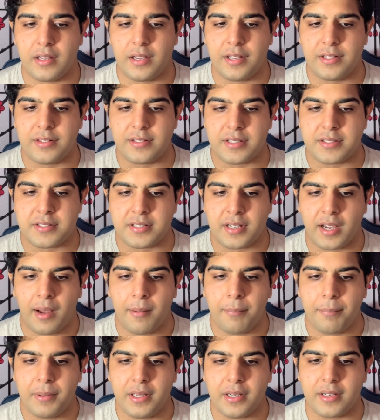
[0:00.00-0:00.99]
it's a
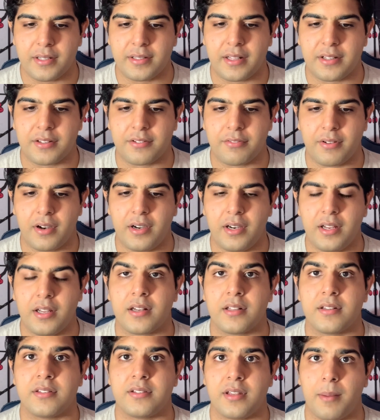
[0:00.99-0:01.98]
topic that's very
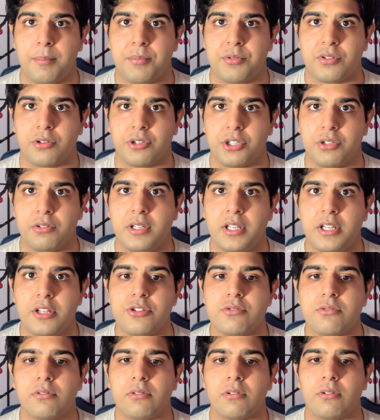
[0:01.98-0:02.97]
conceptual. You
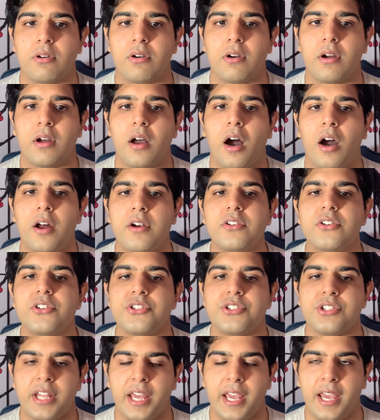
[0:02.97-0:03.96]
need to
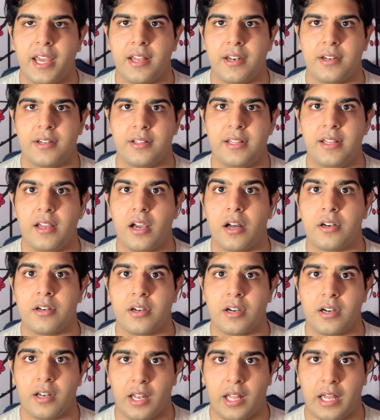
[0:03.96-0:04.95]
understand the
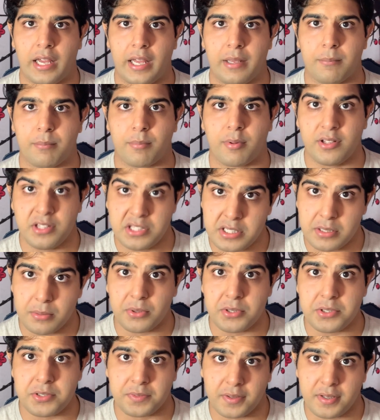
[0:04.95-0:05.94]
underlying
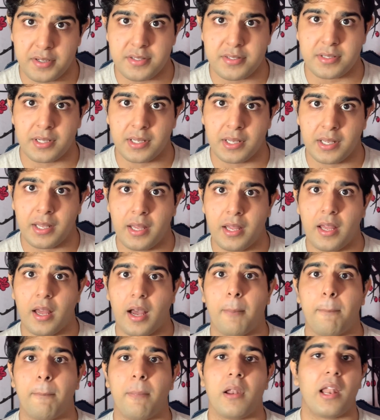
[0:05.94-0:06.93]
principles first,
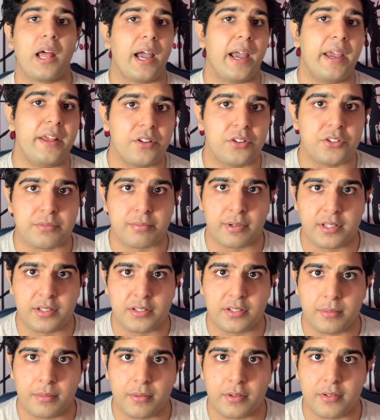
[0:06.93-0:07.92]
apply those
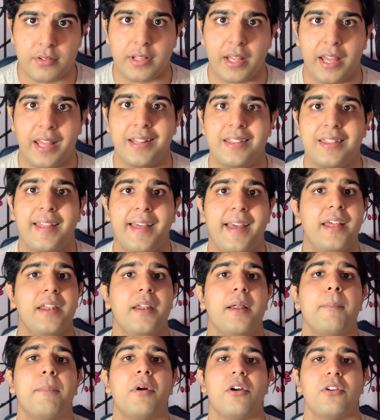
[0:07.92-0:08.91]
principles, and
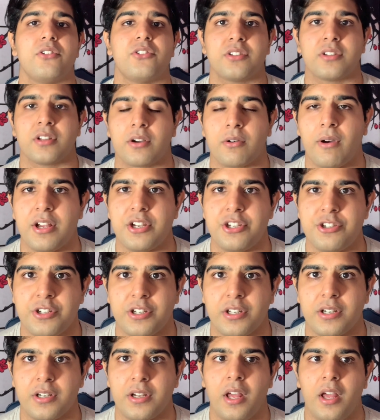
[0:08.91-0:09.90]
then approach the
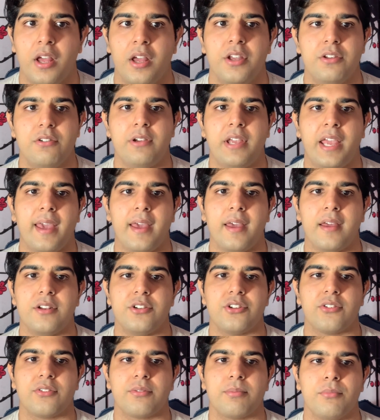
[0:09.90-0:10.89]
question. You
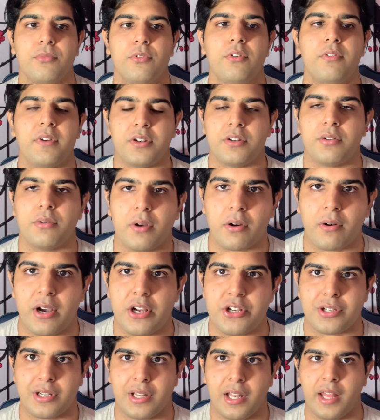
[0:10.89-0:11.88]
can't just move into a
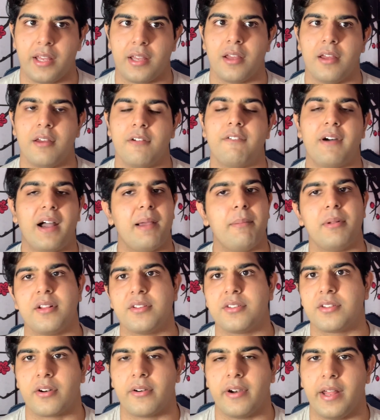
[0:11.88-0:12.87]
question like 5
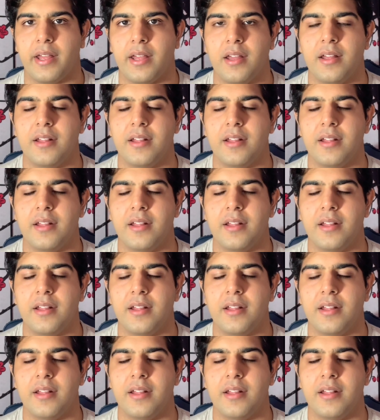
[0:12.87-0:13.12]
plus 3.